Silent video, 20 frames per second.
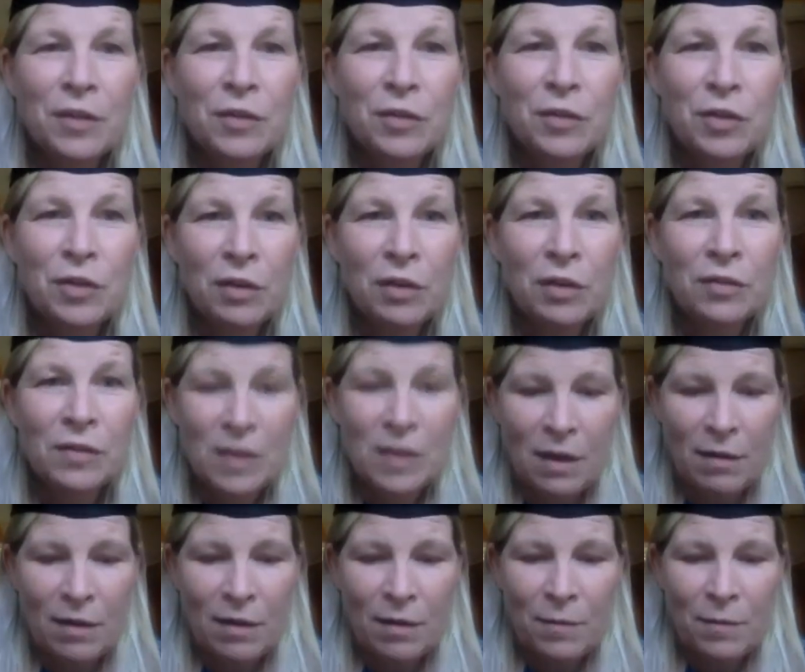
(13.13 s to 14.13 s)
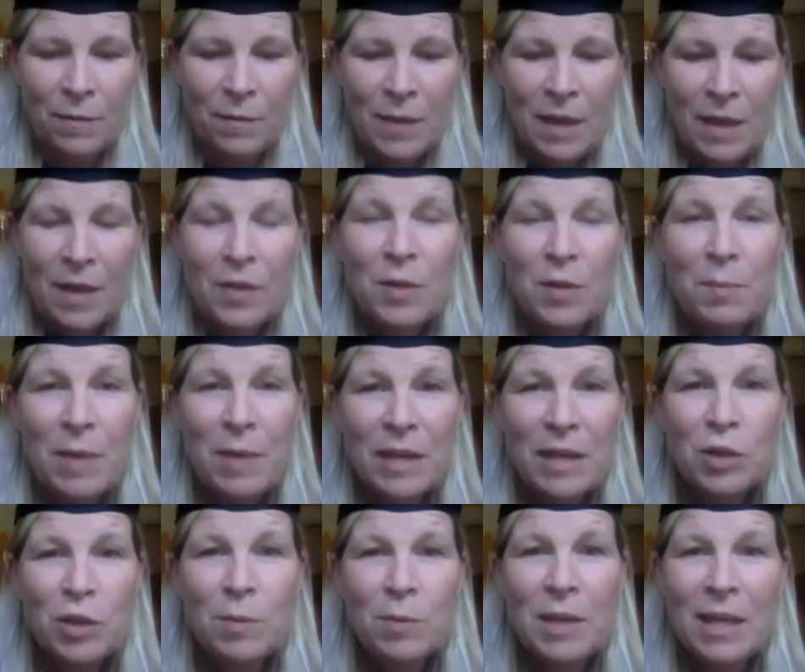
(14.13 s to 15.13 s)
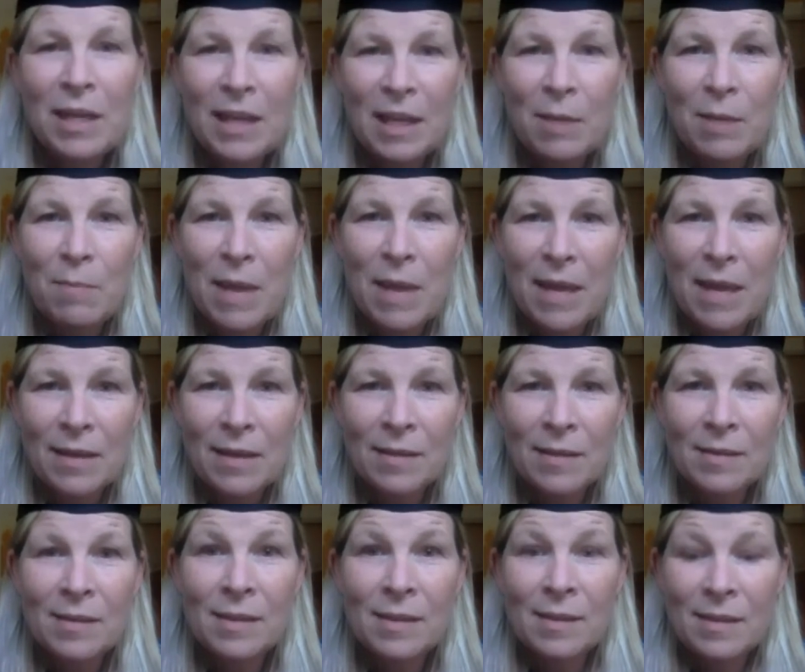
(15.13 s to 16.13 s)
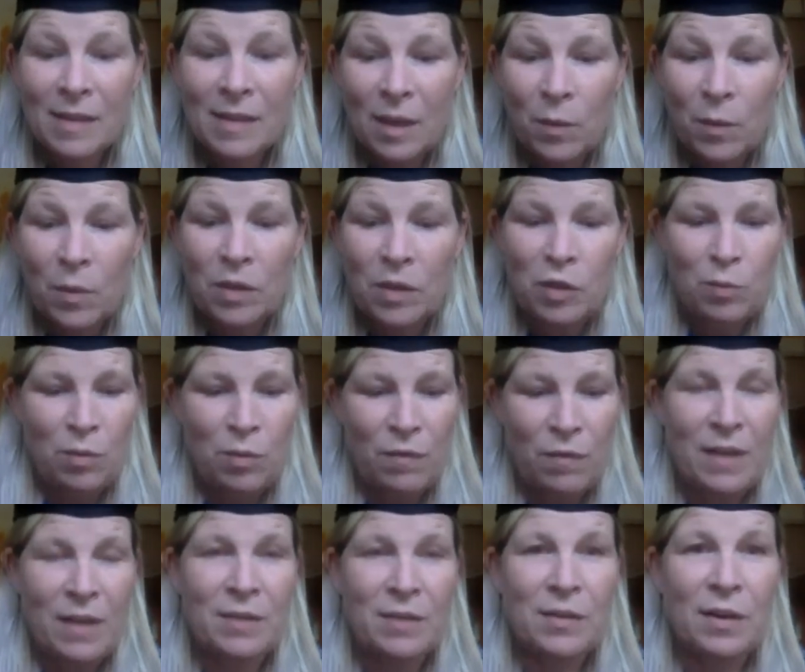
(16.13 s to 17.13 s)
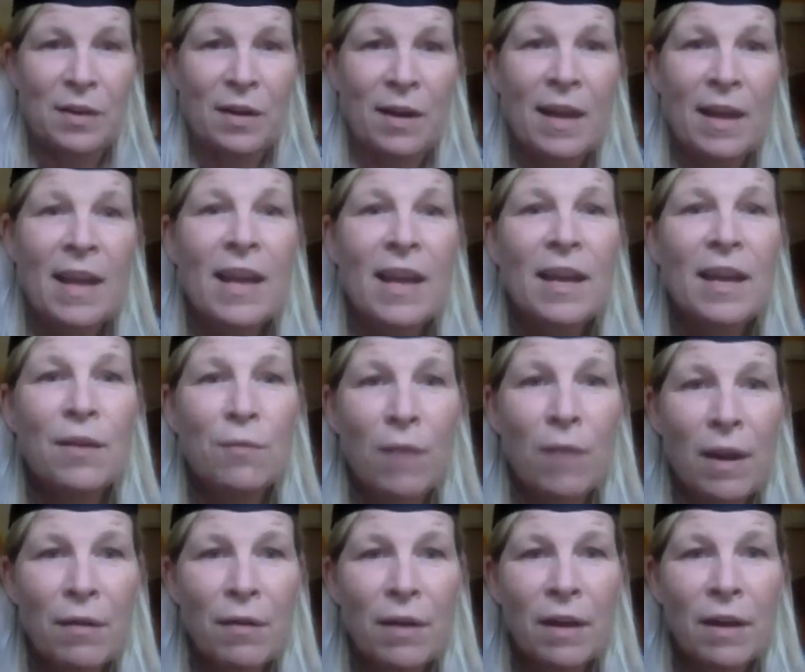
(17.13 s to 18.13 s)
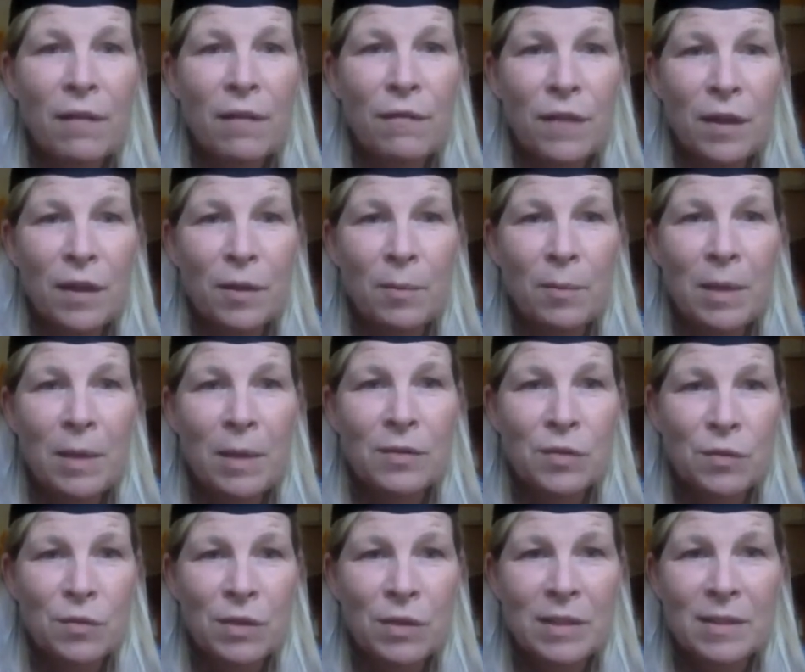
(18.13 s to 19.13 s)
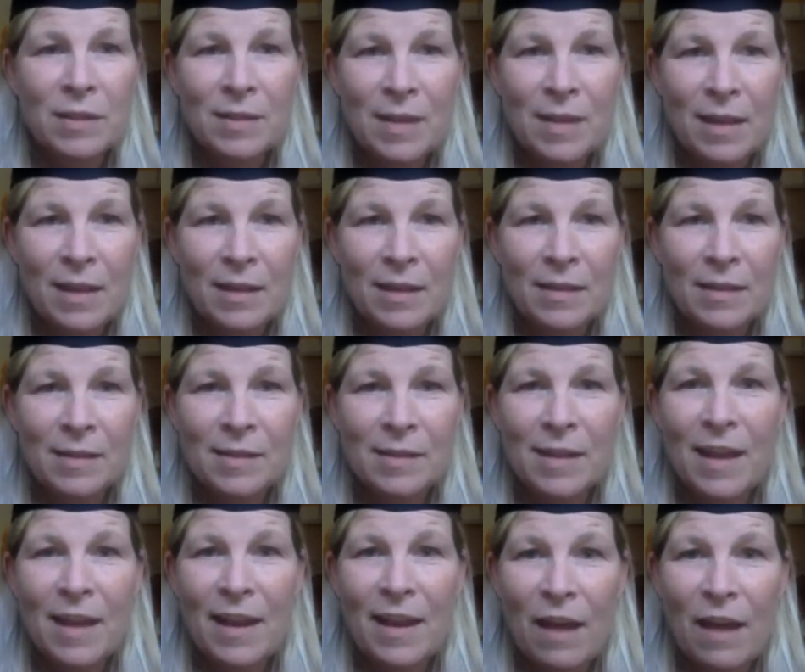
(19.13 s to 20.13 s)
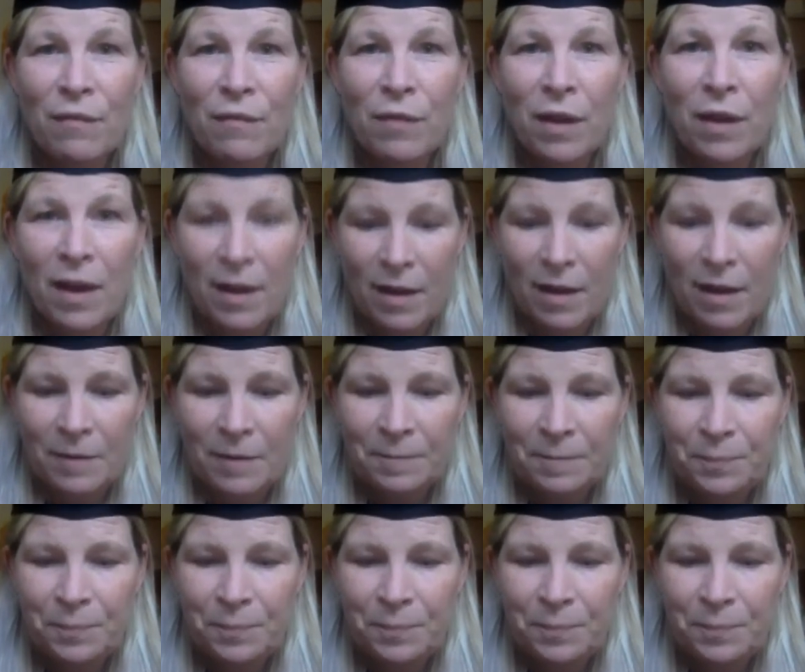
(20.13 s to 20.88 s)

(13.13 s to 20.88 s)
Charles Nero, the Benjamin E. Mays Distinguished Professor in Rhetoric, Film, and Screen Studies and Africana.